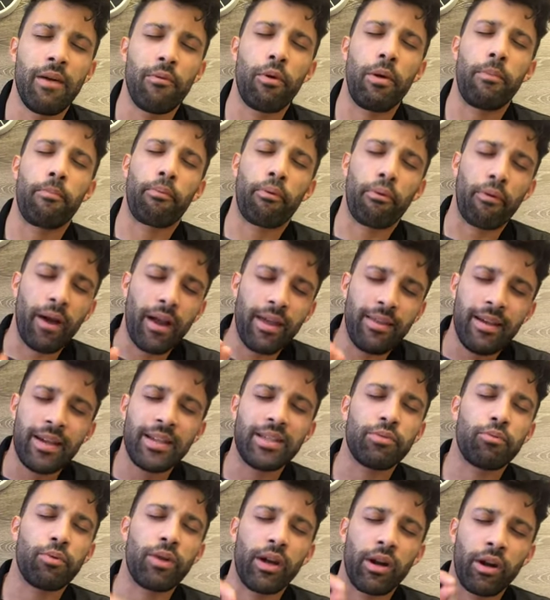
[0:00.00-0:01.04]
We pray
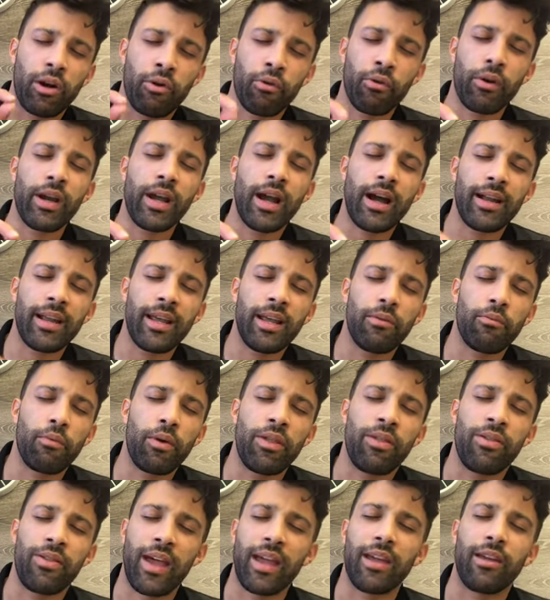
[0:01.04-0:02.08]
this, we agree on it, and
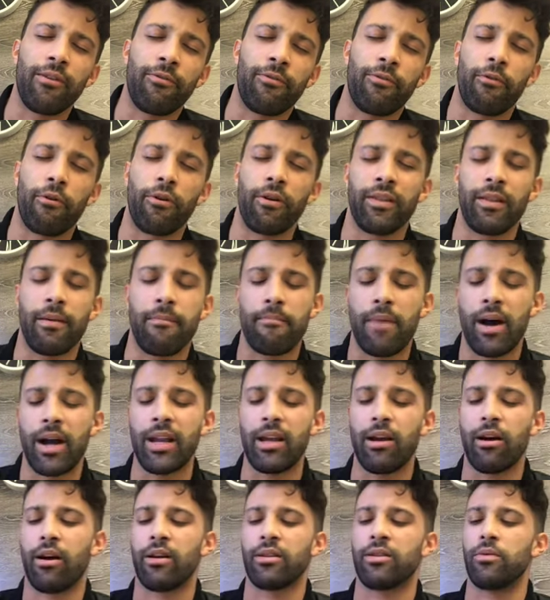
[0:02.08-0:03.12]
we thank you for it in the
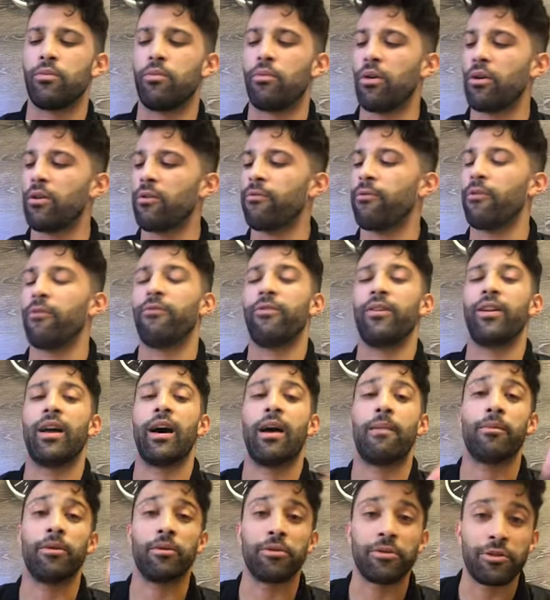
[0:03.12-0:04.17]
mighty, awesome, wonderful,
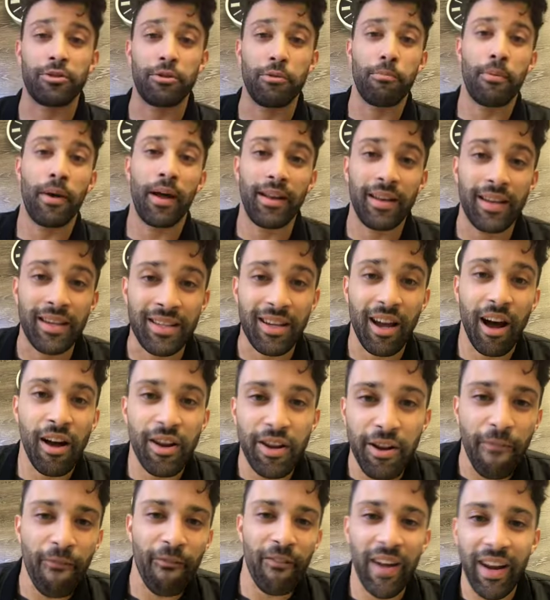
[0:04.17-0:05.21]
phenomenal, stupendous,
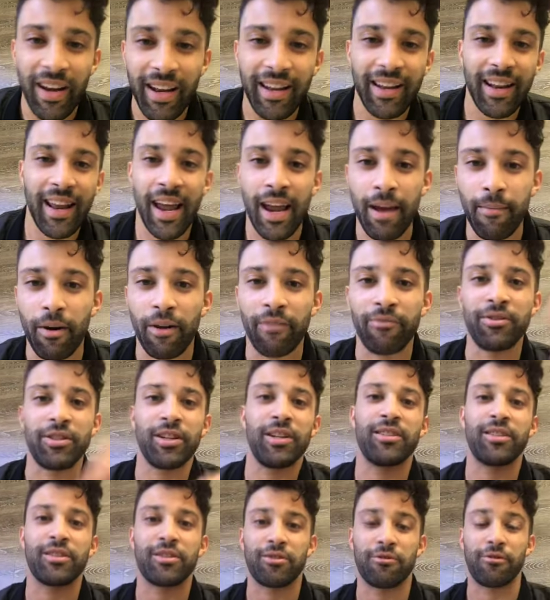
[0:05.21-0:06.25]
undefeated name of
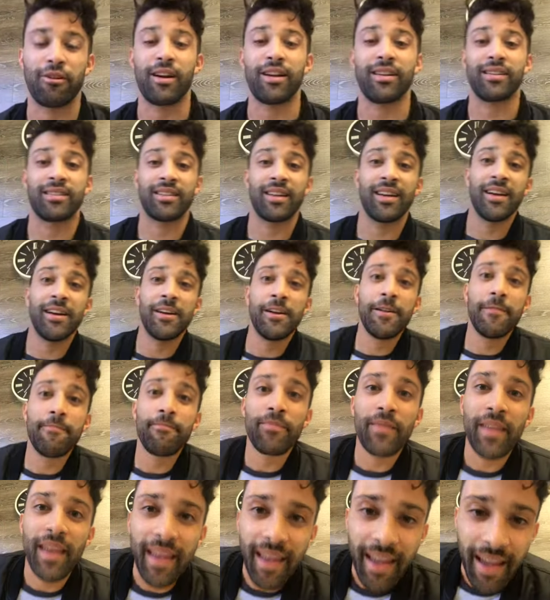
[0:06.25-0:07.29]
Jesus Christ.
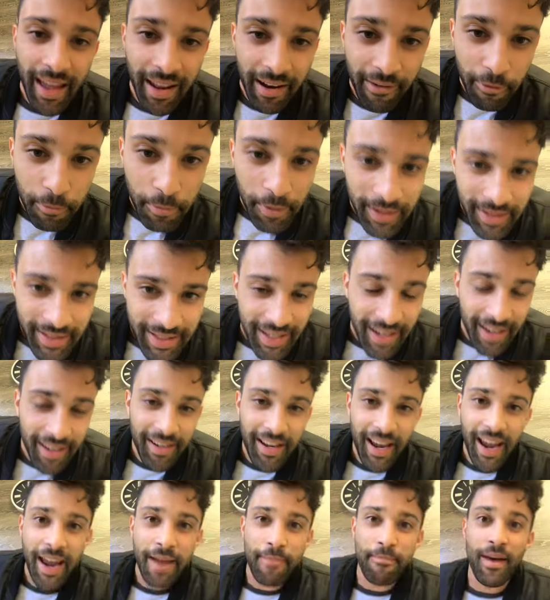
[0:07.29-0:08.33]
And everybody
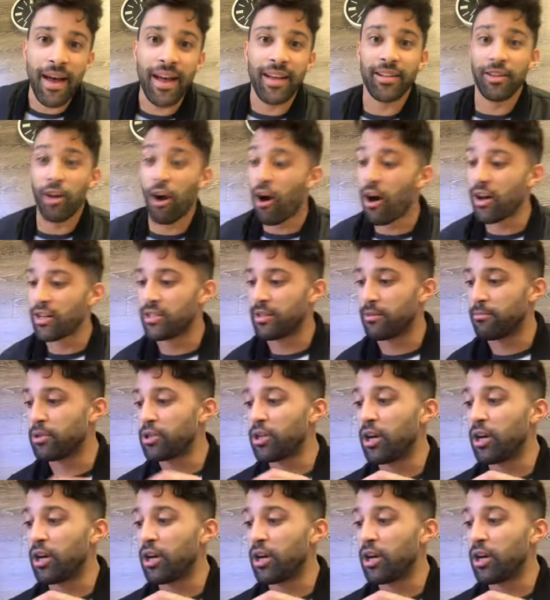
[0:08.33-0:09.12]
said, Amen. Awesome.